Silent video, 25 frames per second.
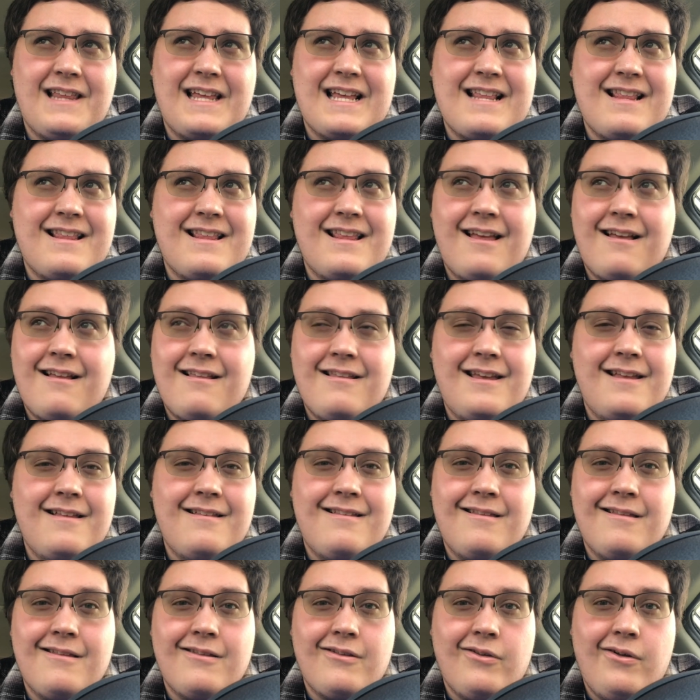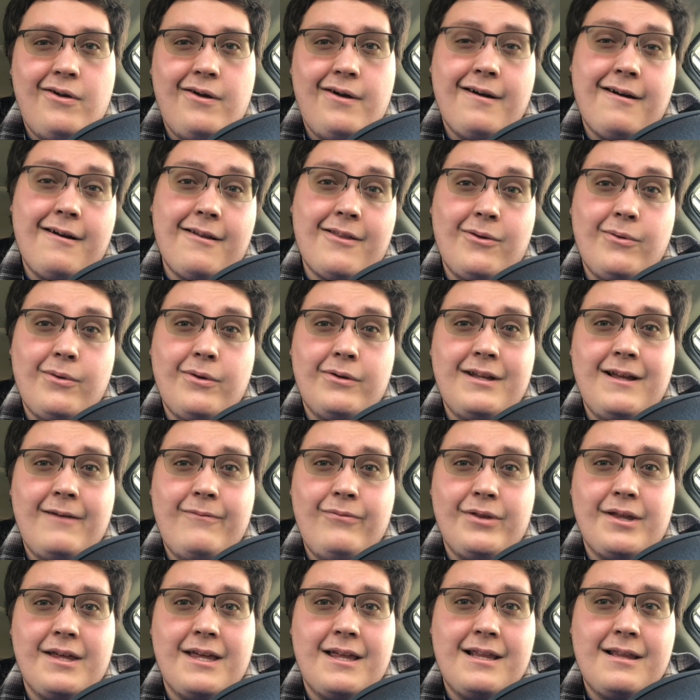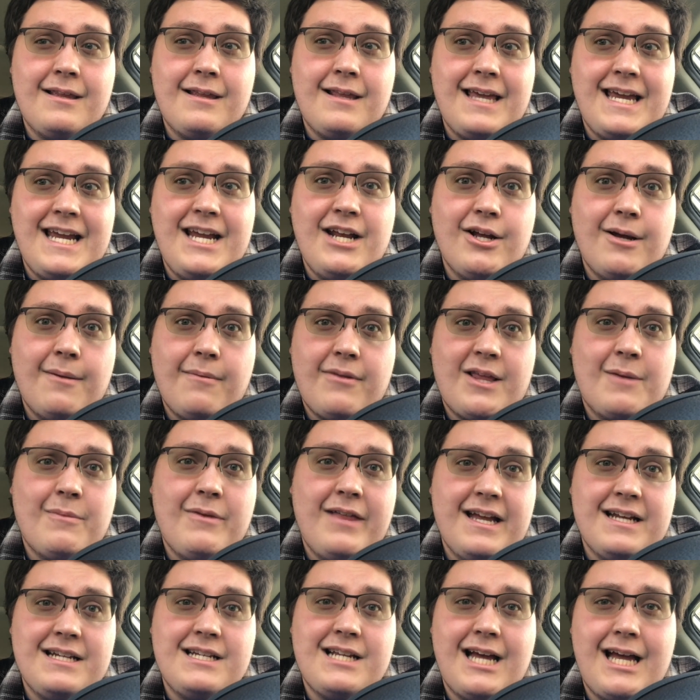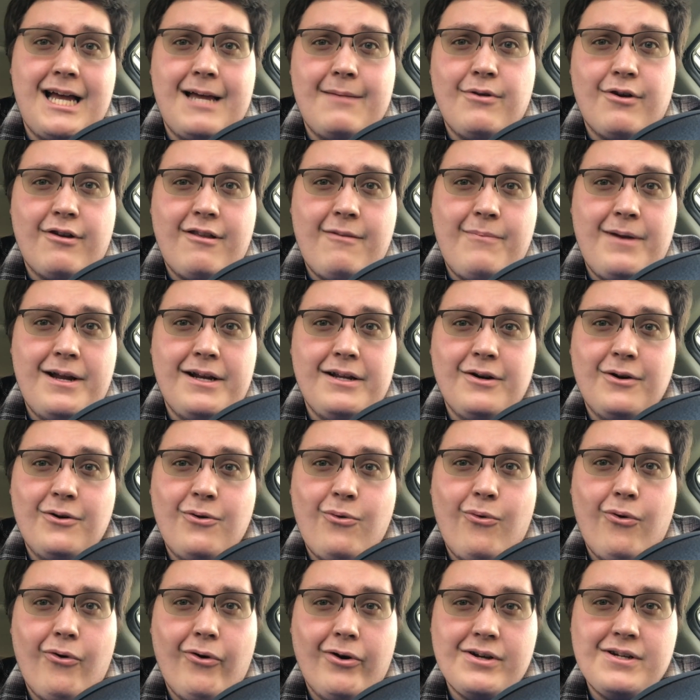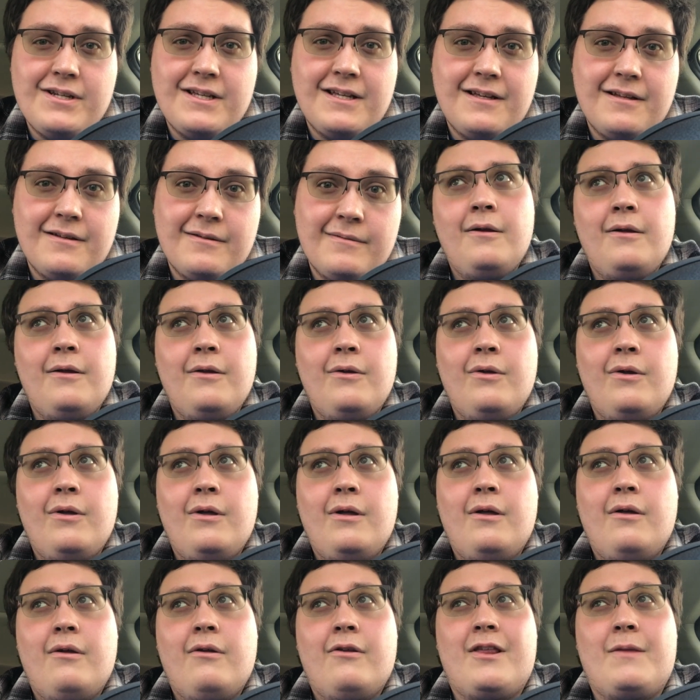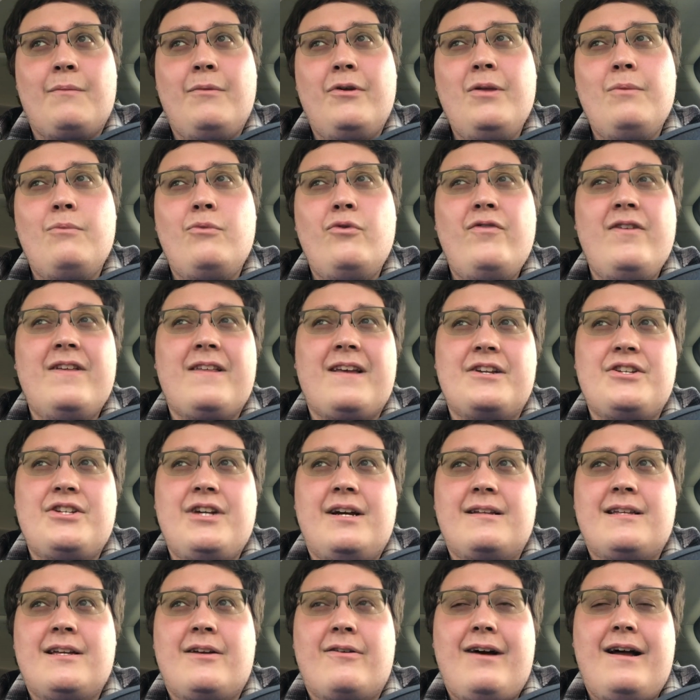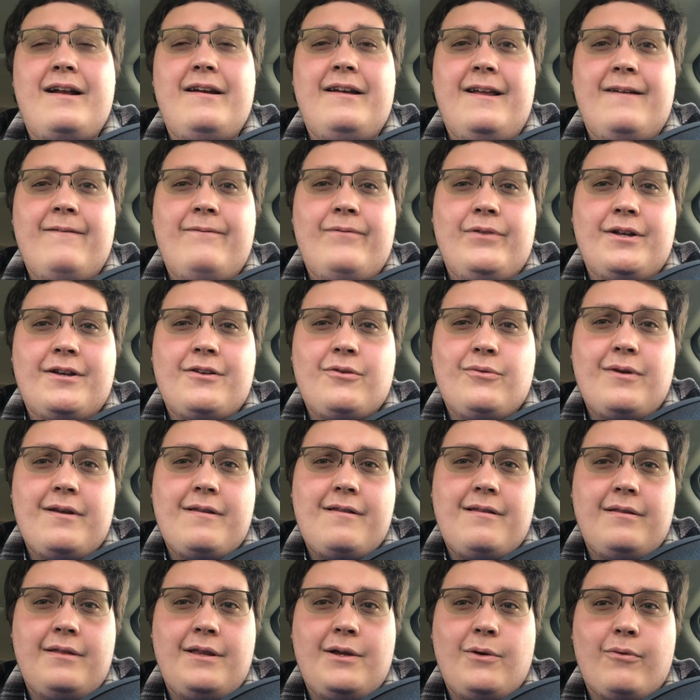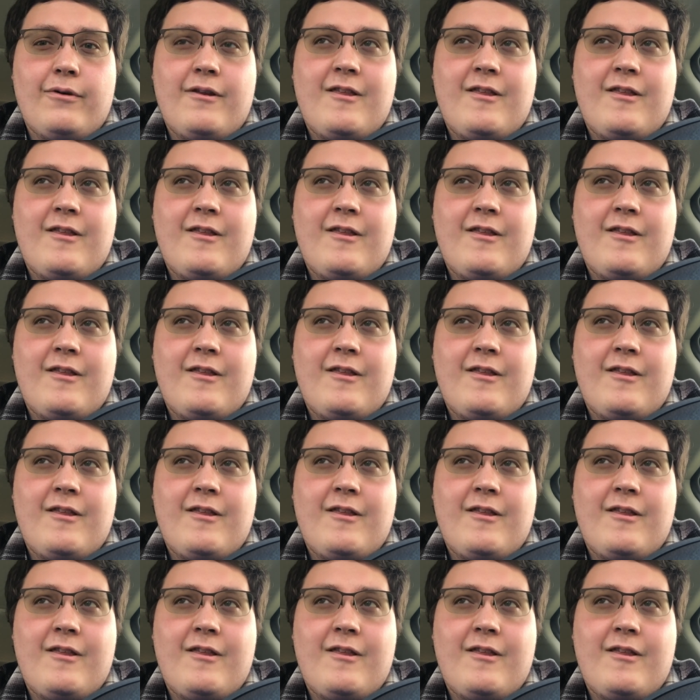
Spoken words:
like 6 seasons long, so it'll definitely eat up some of that time you're spending in quarantine. Some other movies I checked out on Netflix recently were